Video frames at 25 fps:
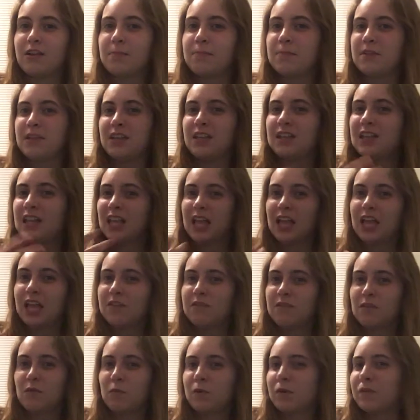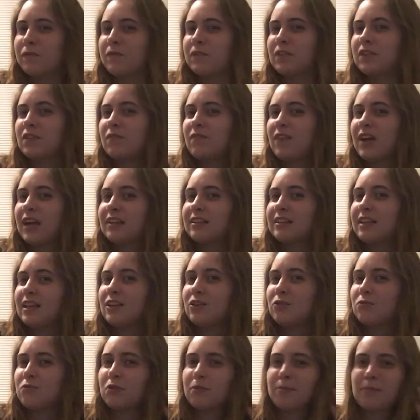mean, if it weren't for the fact that
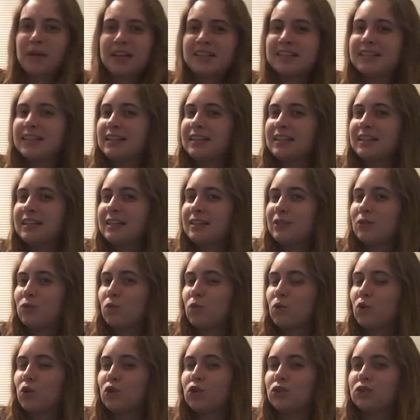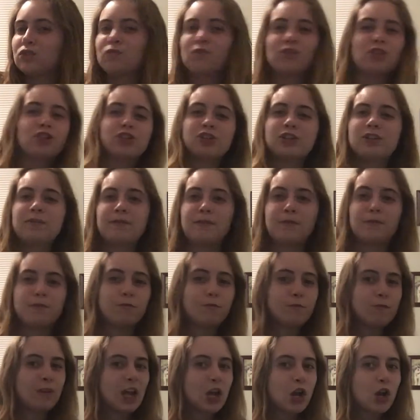you were basically the world's version of a
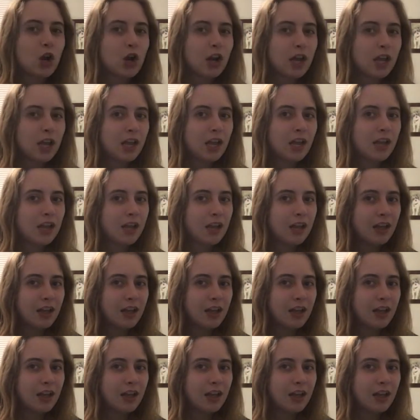fairy